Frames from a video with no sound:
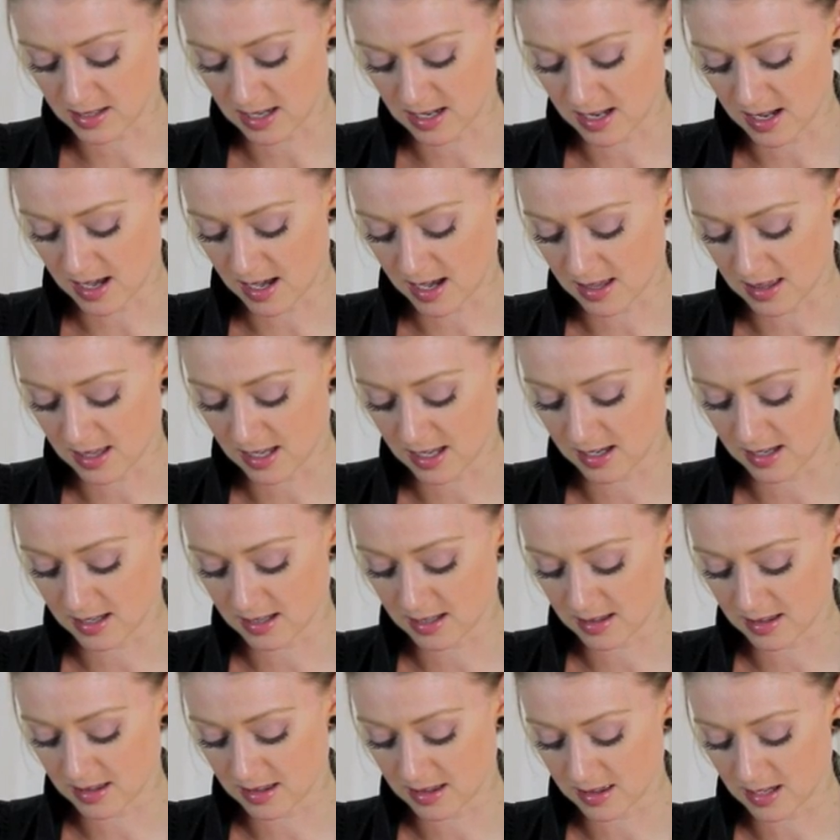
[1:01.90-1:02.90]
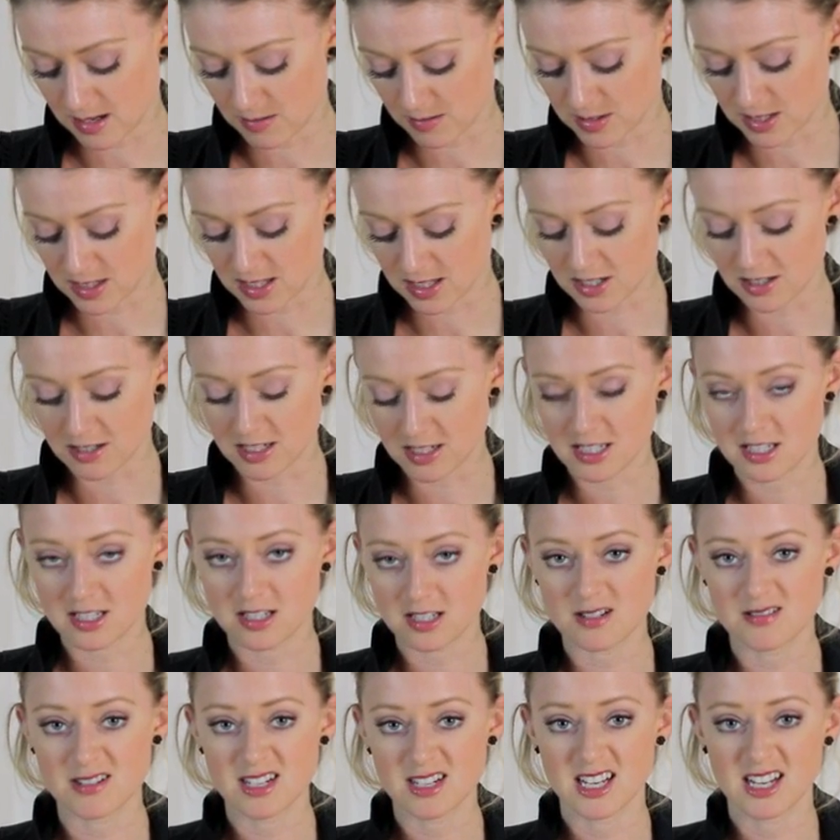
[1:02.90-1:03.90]
and I think there was
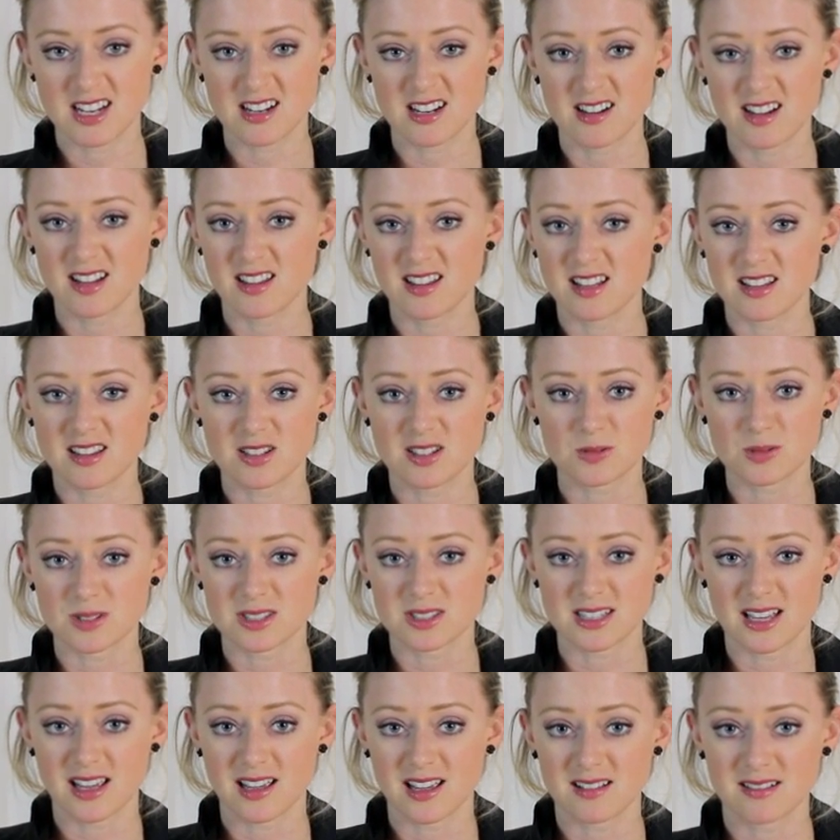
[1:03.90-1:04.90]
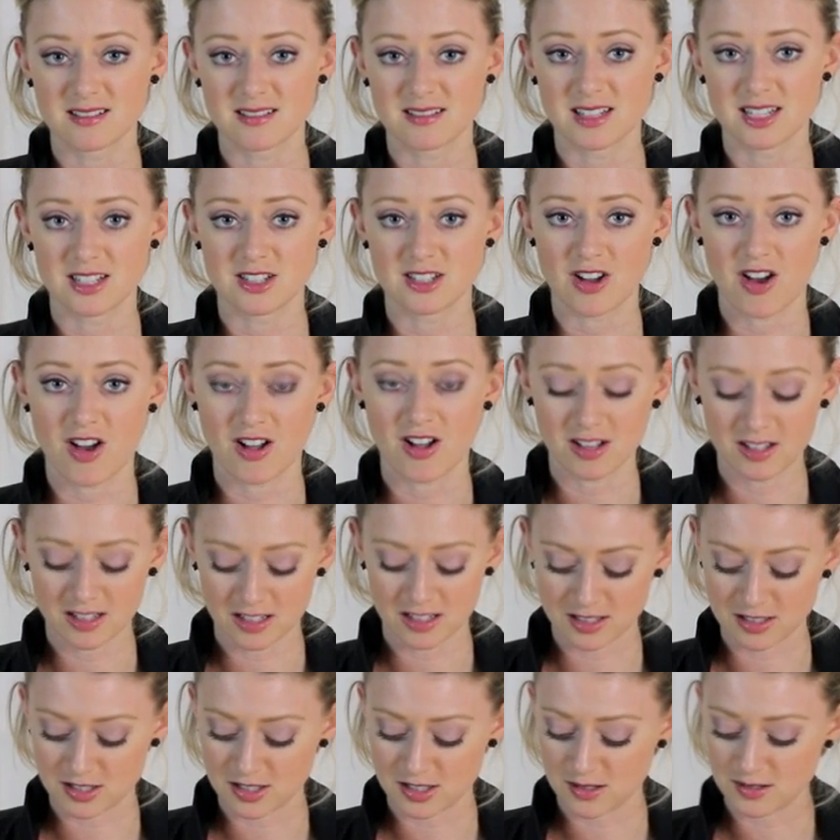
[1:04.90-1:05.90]
32 in here. I think this was like $1
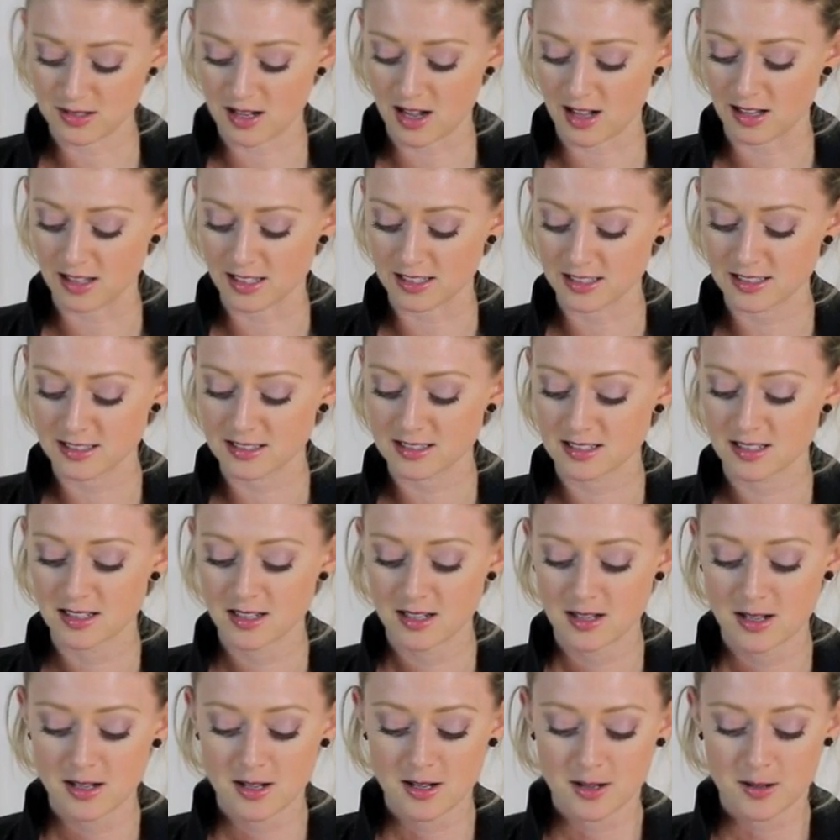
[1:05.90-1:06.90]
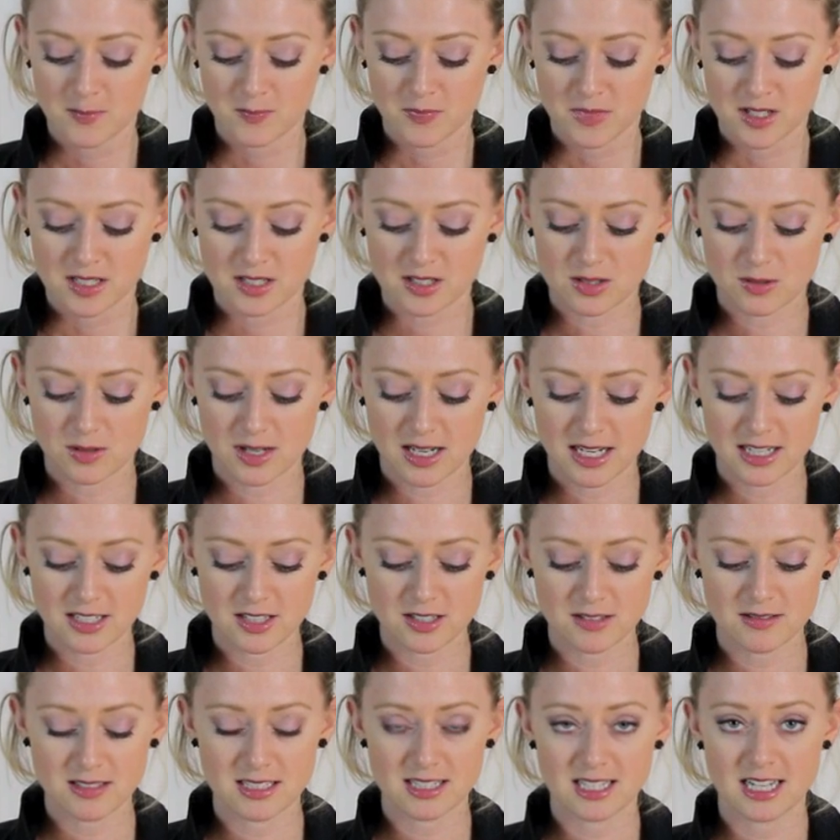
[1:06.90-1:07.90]
or $2. So what I
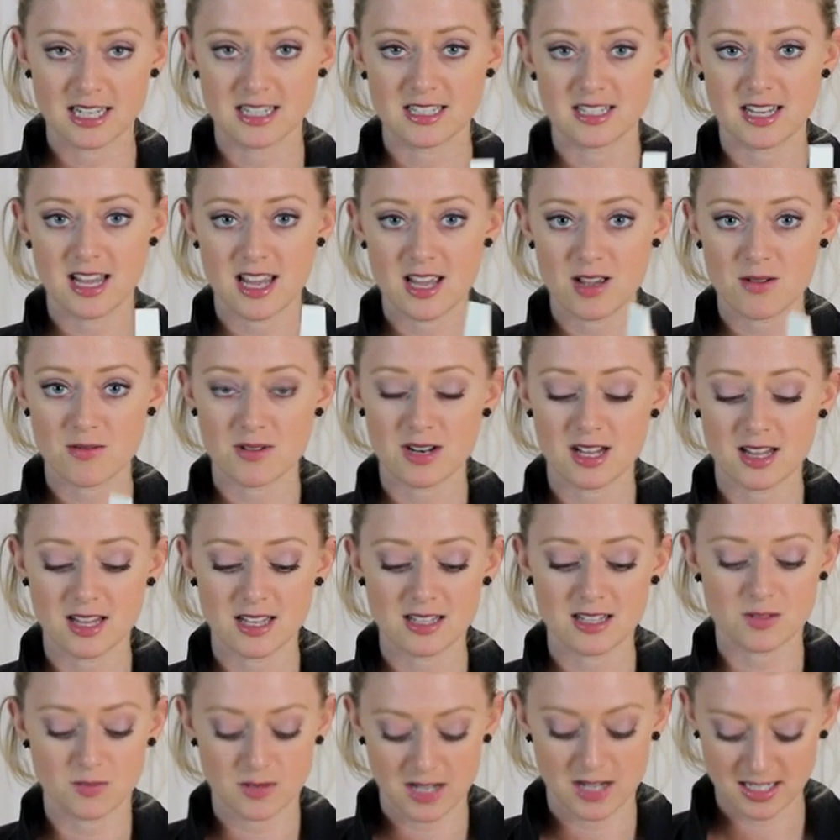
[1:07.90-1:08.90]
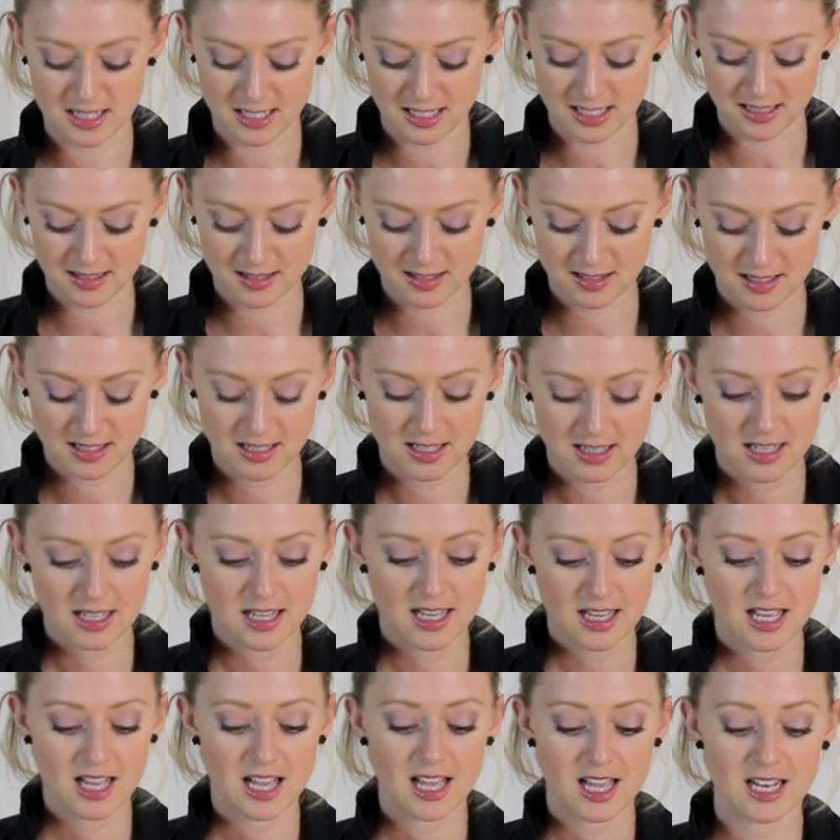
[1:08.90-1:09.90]
do is I take one of these wedges,
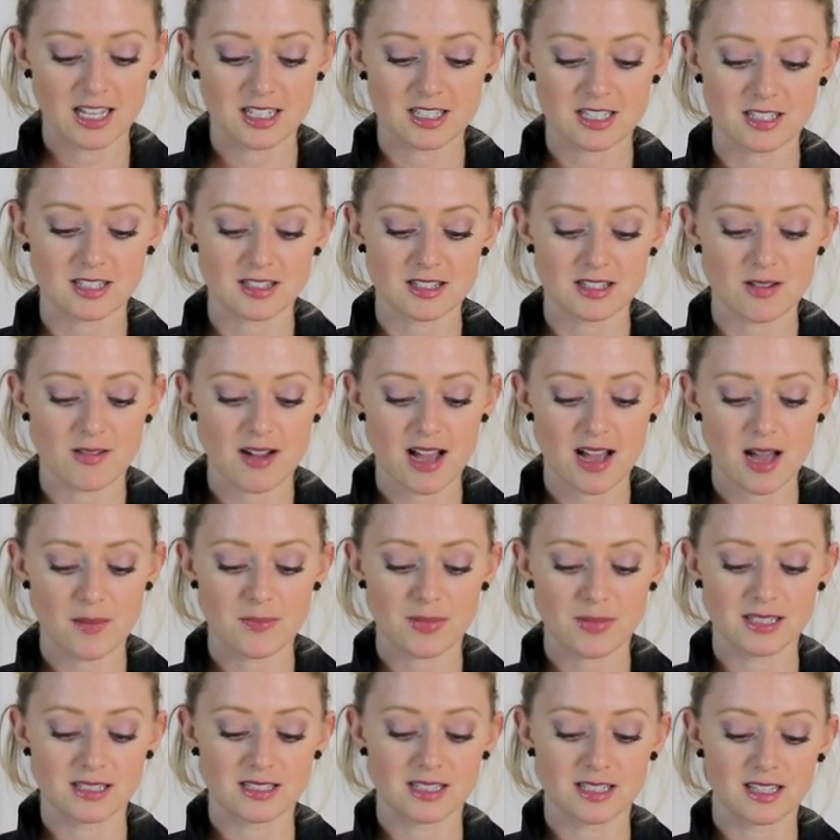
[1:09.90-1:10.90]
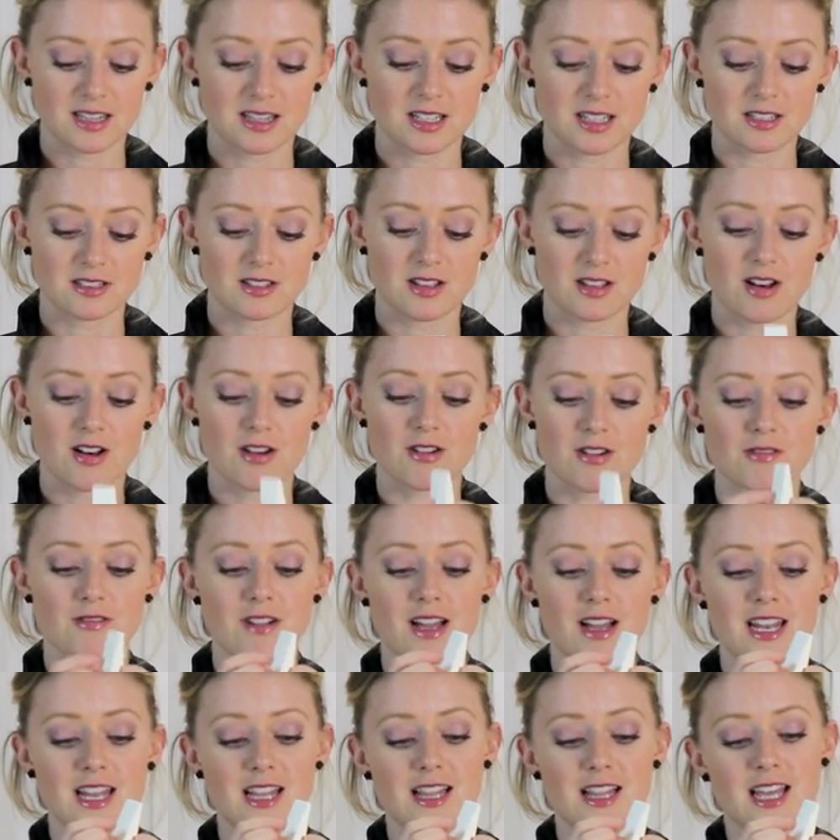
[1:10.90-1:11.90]
and it just so happens that there's
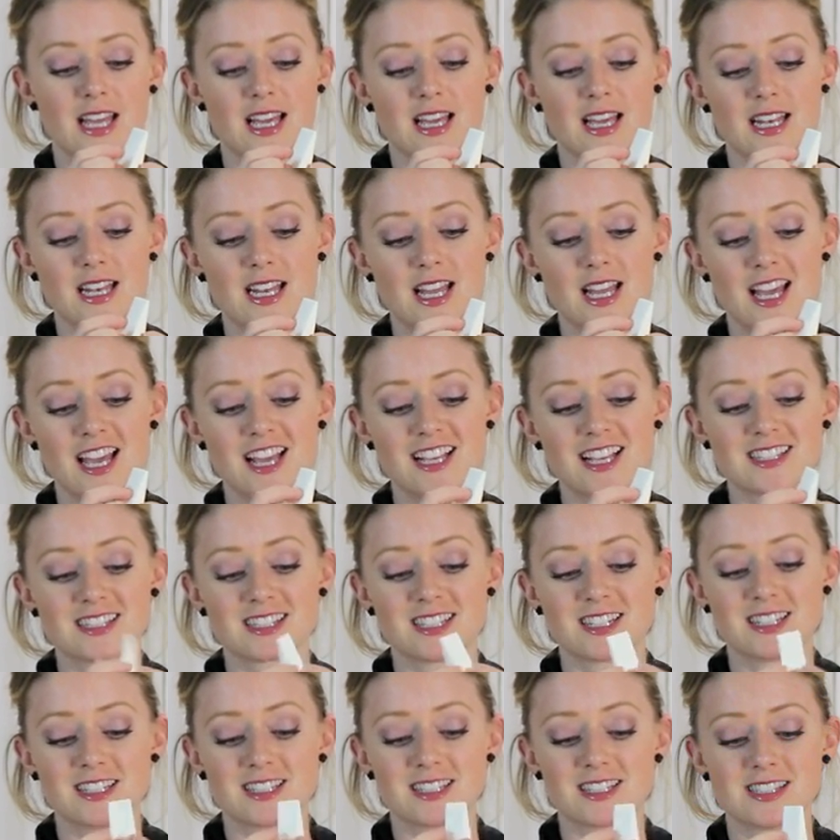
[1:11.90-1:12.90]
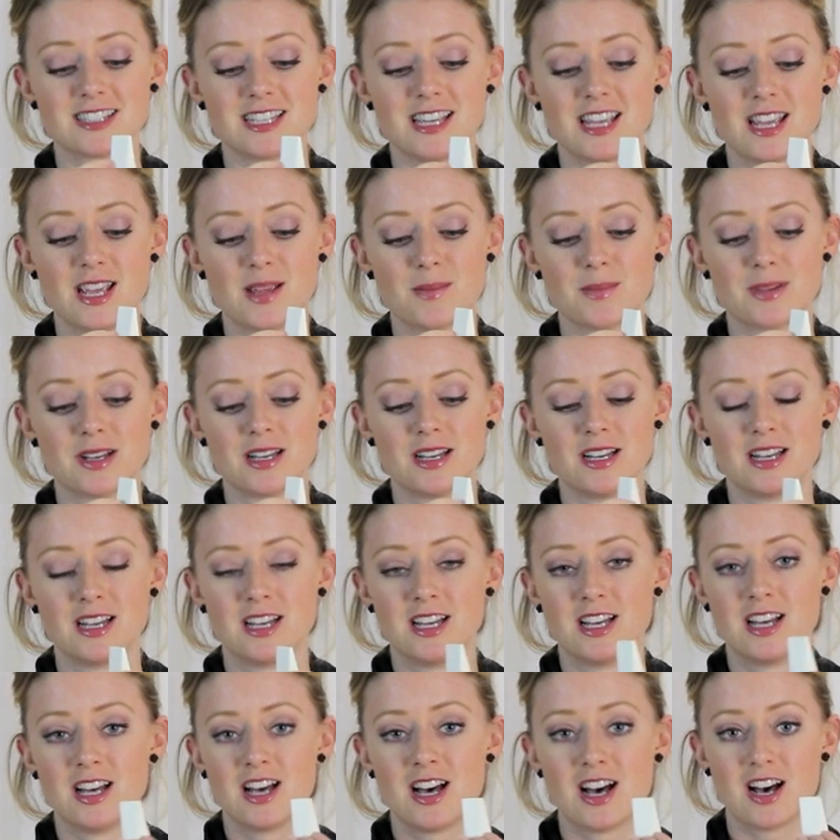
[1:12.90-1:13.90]
already like a nice little seam
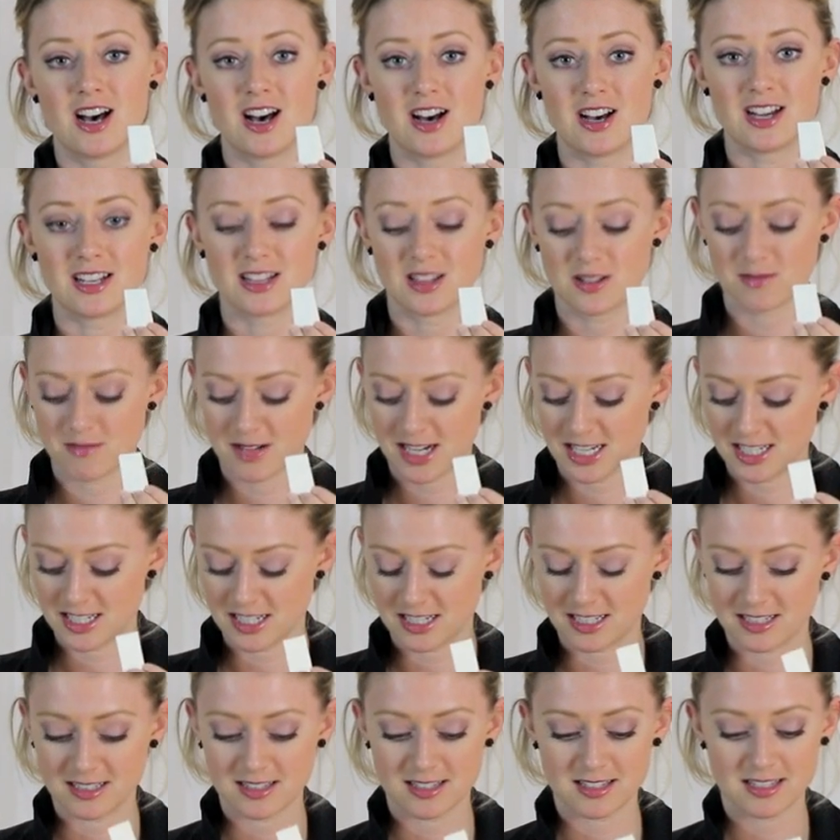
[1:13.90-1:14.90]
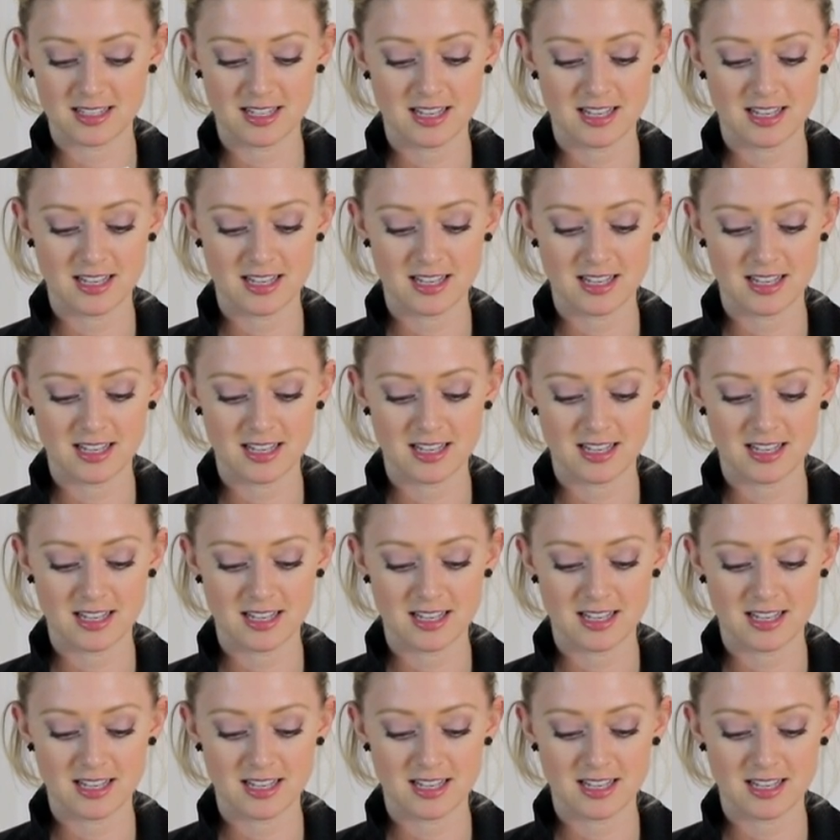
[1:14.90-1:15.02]
on the wedges,